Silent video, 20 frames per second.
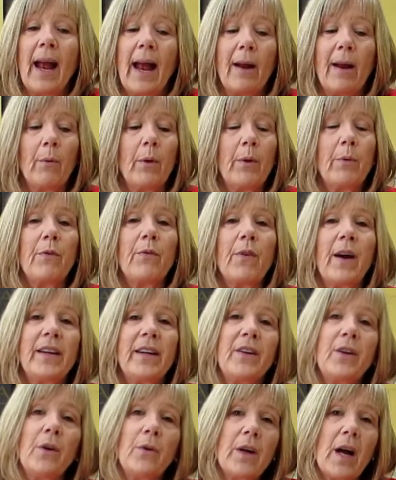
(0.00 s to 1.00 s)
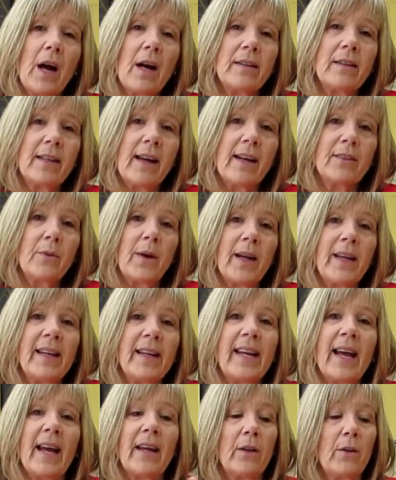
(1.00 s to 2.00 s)
and we will find a no contact way to
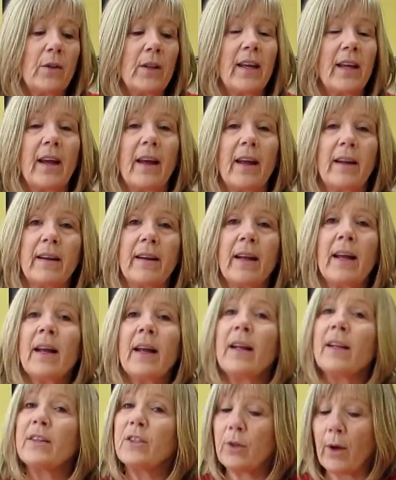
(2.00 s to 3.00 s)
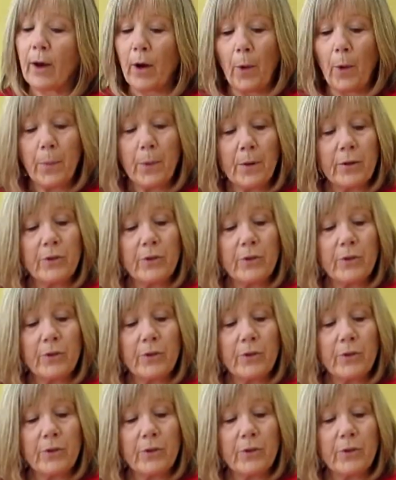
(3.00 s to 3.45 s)
get you the kit. So I hope you